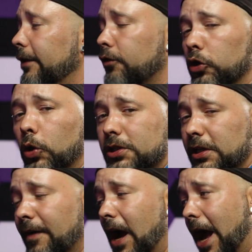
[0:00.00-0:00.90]
it's going to
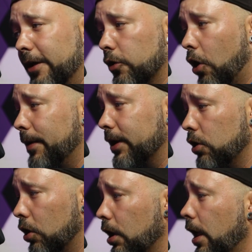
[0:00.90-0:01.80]
achieve a higher
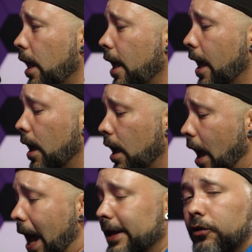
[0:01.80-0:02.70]
overclock,
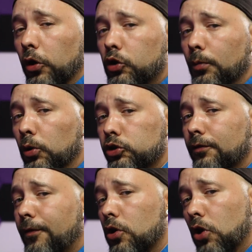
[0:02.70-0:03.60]
and it's going to
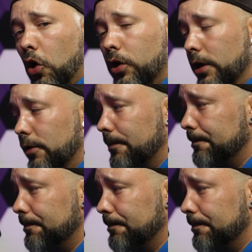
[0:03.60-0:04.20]
boost for longer.